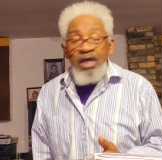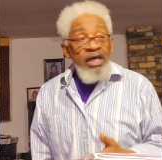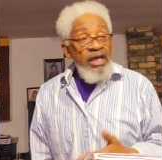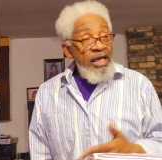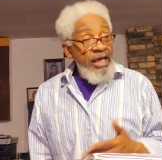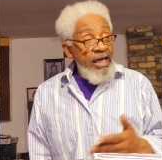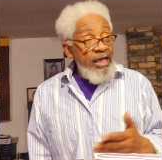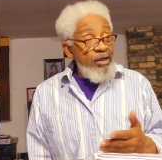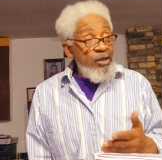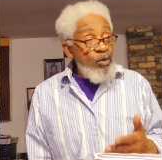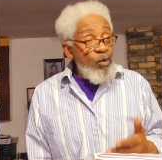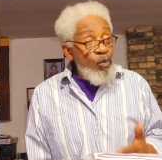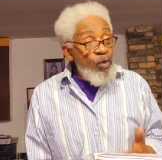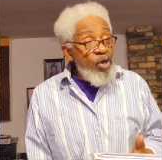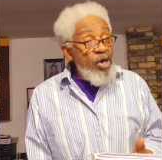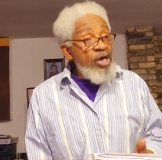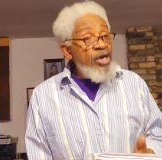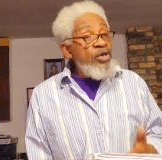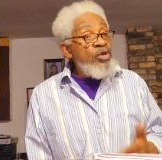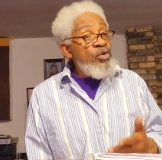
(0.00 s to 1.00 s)
And the
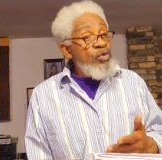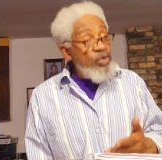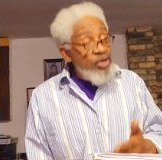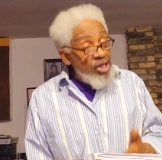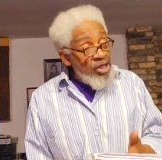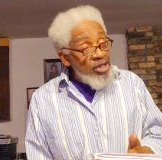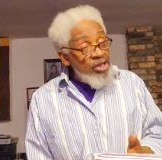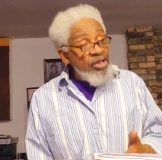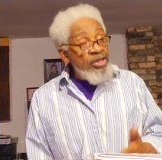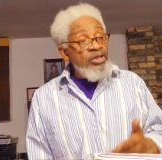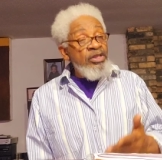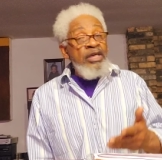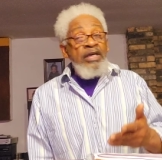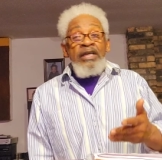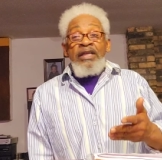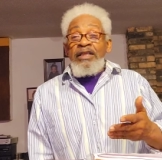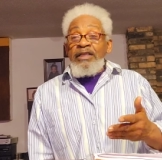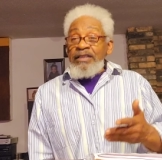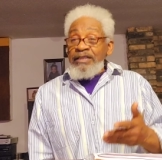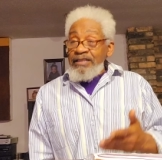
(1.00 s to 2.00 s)
one who does
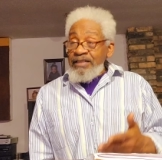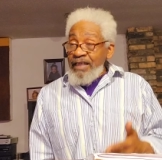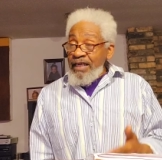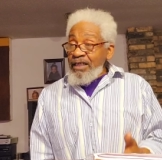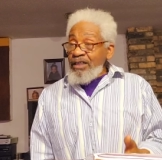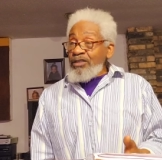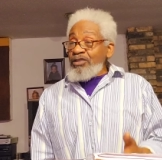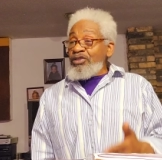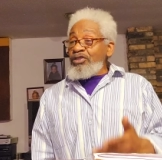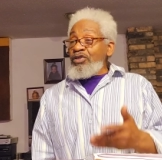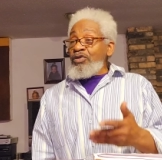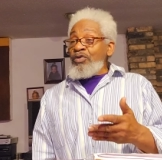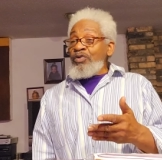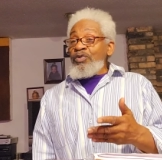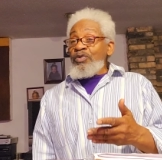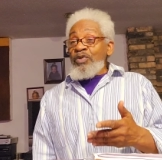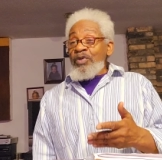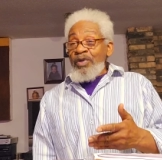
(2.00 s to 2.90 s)
tells you